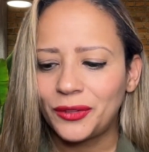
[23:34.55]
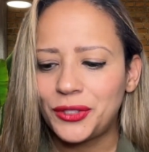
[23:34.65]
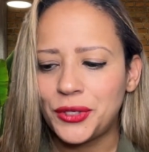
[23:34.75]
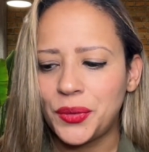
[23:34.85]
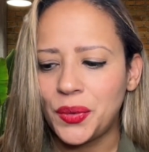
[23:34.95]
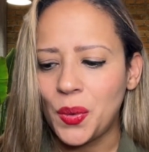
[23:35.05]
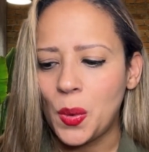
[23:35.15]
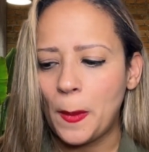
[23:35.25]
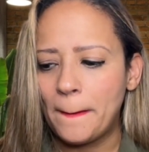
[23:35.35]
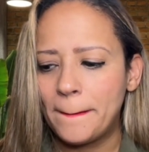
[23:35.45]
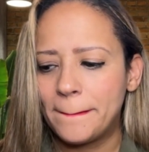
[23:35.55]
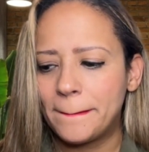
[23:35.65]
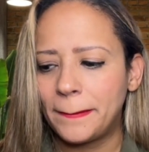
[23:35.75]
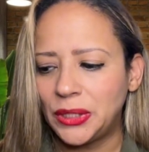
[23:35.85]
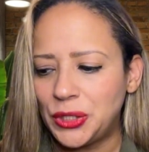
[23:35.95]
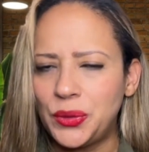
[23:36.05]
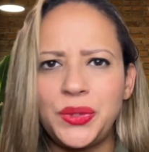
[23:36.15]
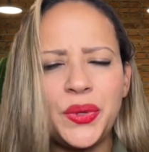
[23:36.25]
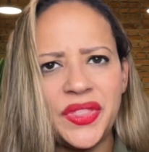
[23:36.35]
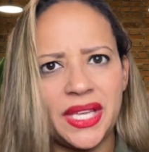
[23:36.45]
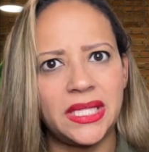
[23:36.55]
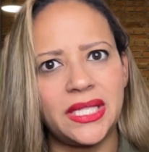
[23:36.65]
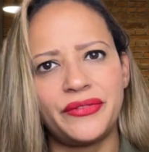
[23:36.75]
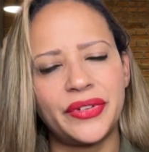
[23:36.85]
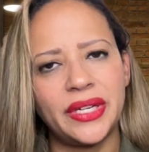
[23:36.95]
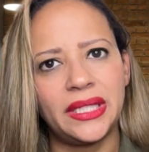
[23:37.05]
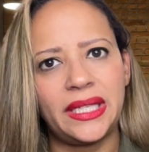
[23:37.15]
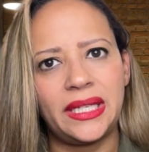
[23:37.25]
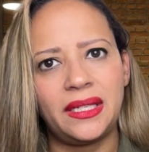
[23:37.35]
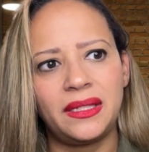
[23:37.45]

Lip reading: to do things differently,